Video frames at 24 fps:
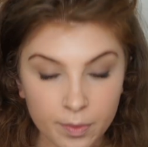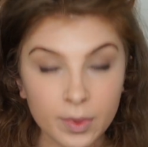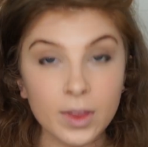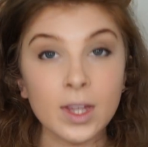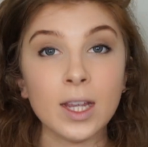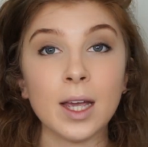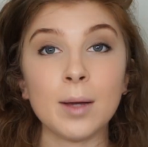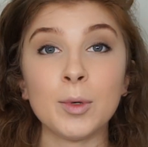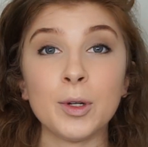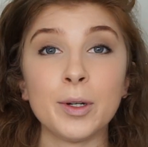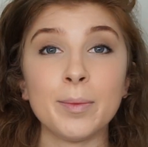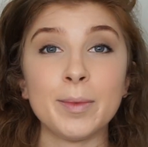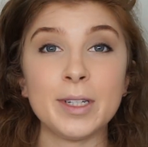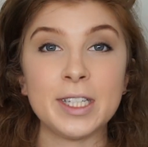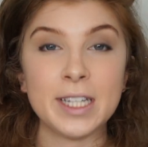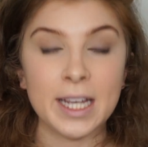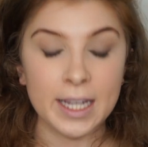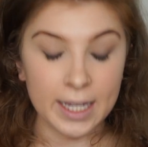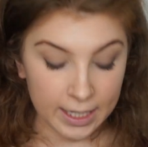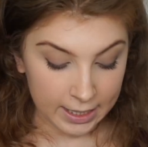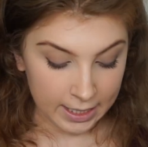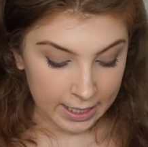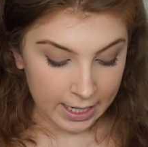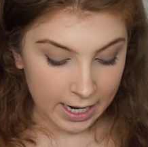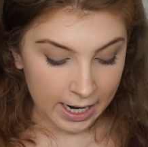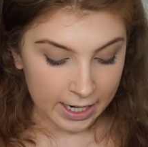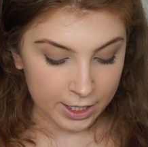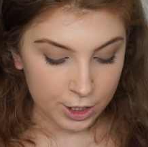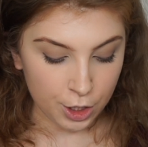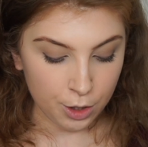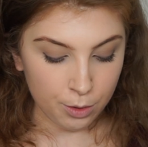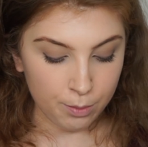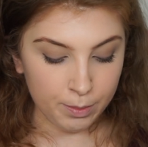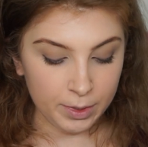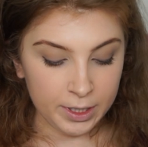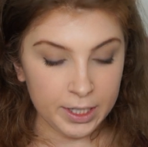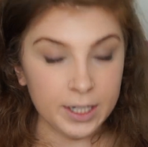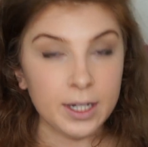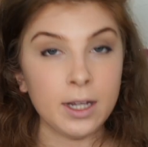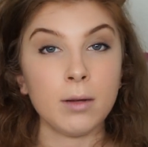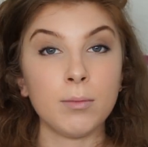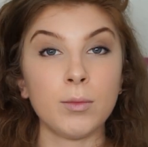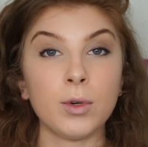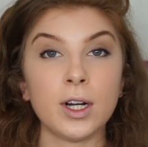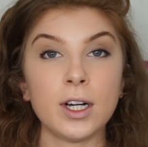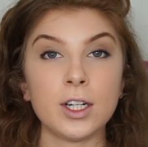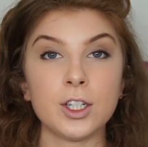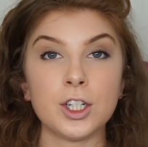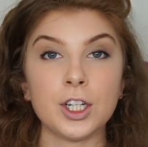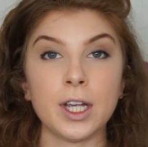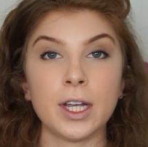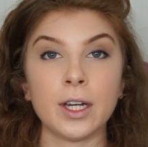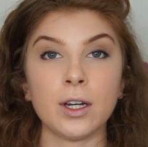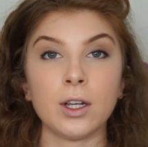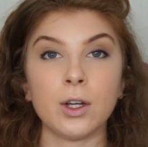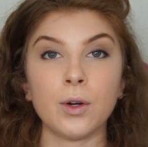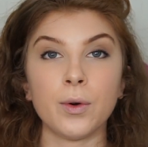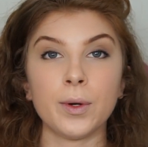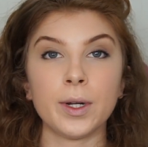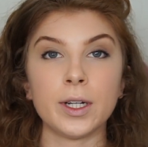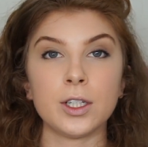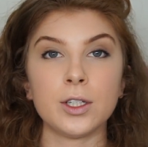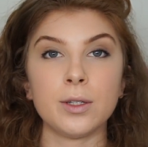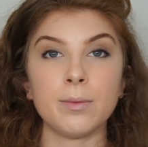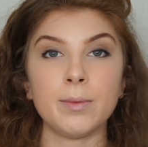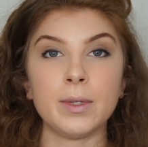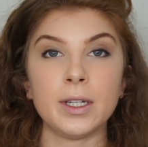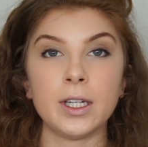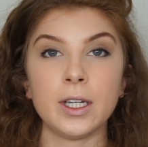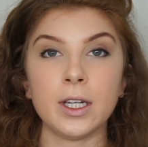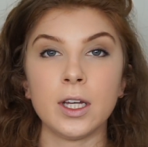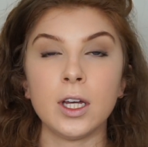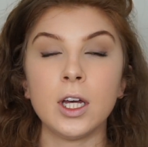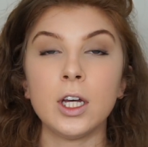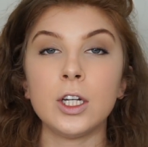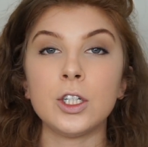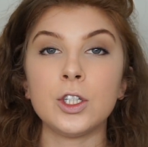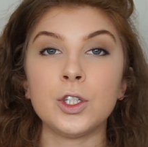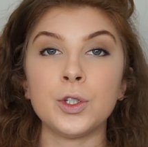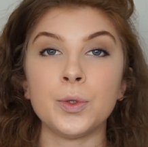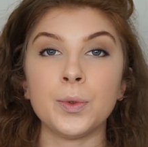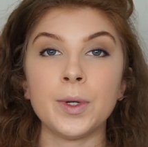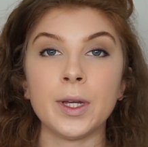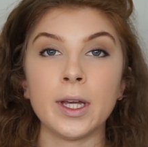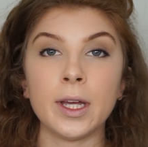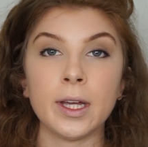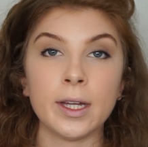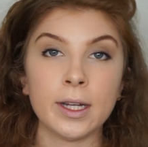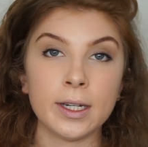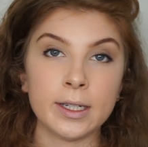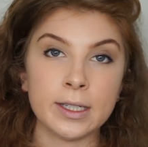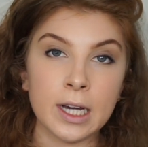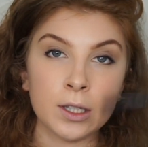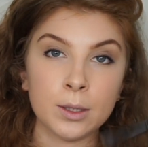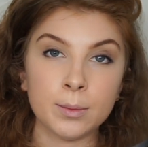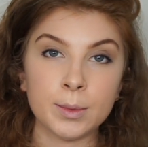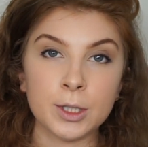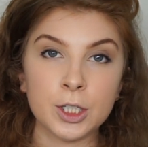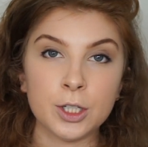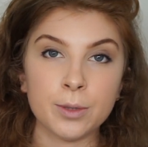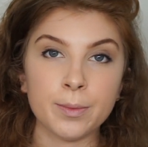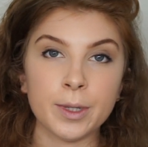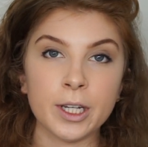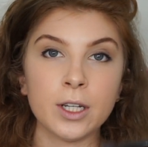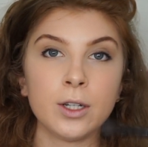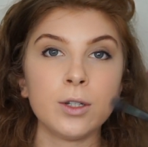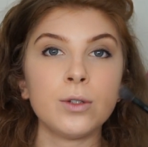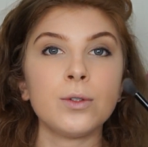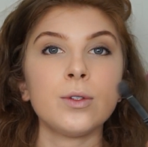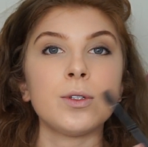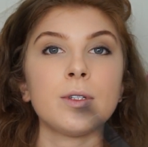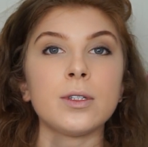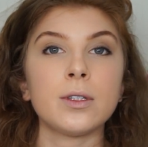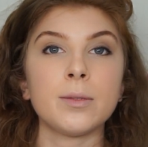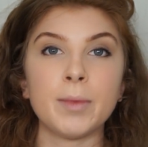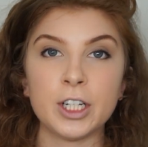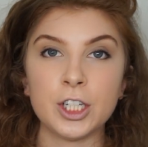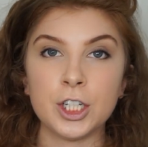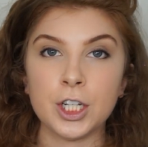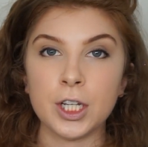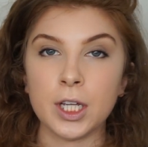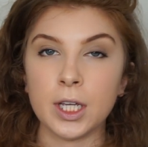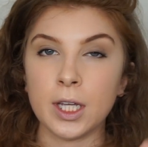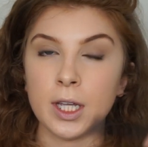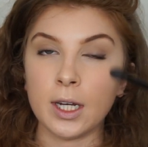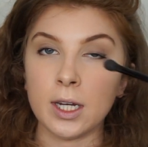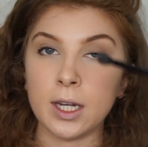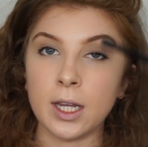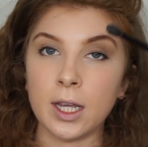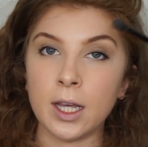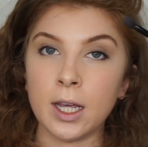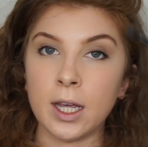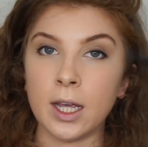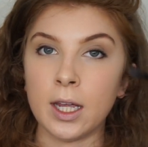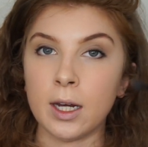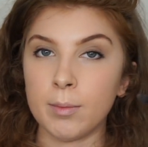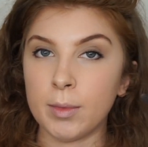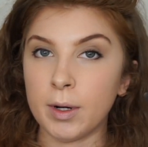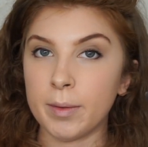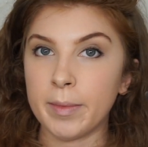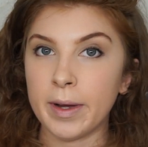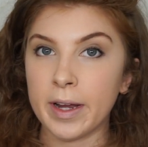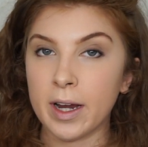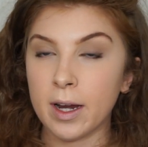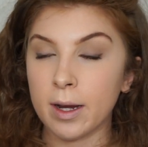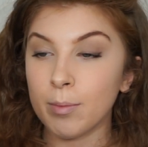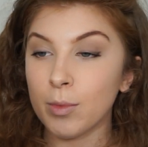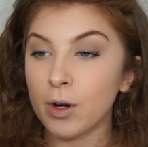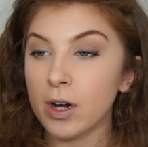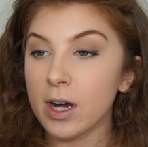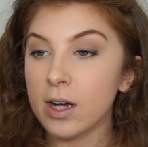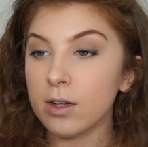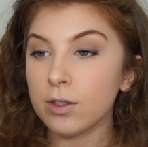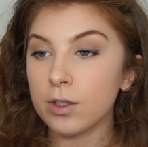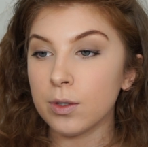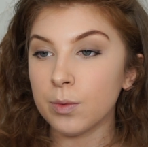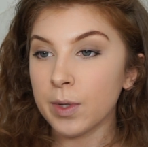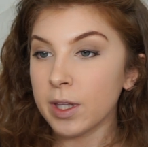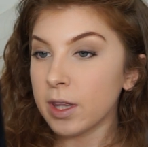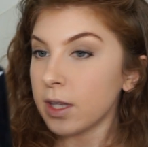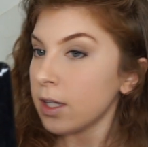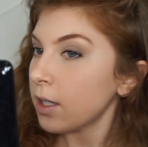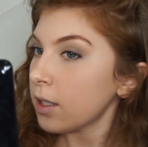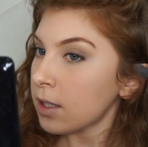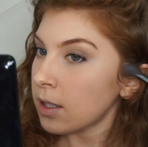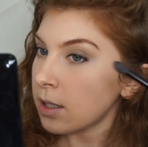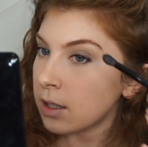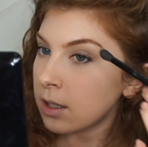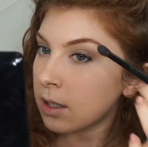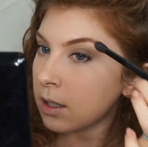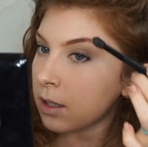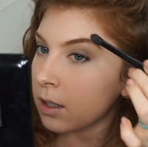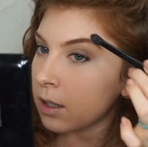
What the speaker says: I'm going to be taking the eyeshadow blending brush and going to be doing down the bridge of my nose, my chin, and above my eyebrows with this.